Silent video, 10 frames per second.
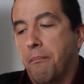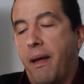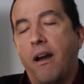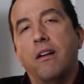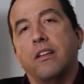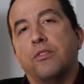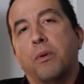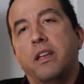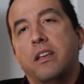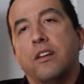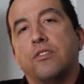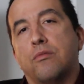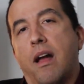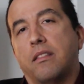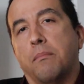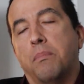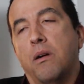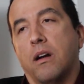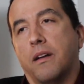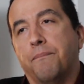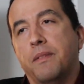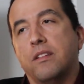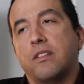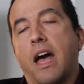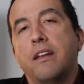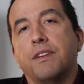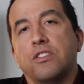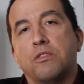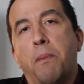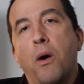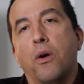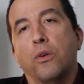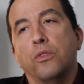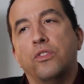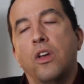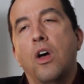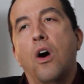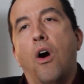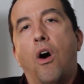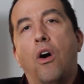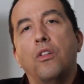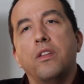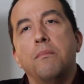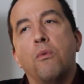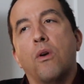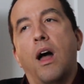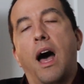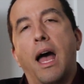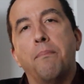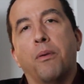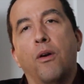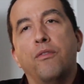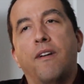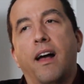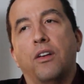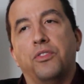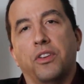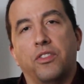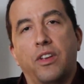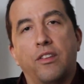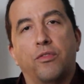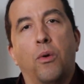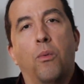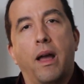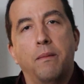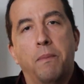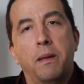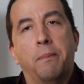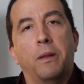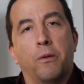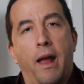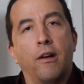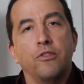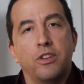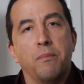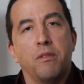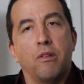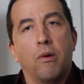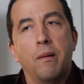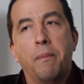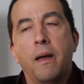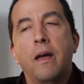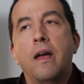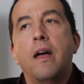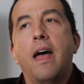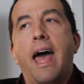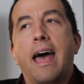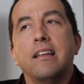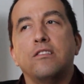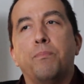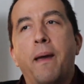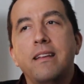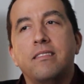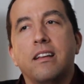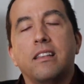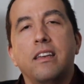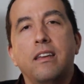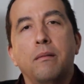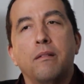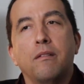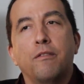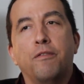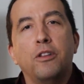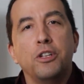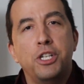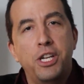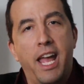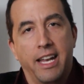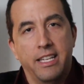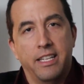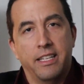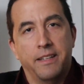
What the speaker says: Maraniss, what he does throughout the book, is kind of expose all the more high profile, successful white people around Jim Thorpe as basically full of shit.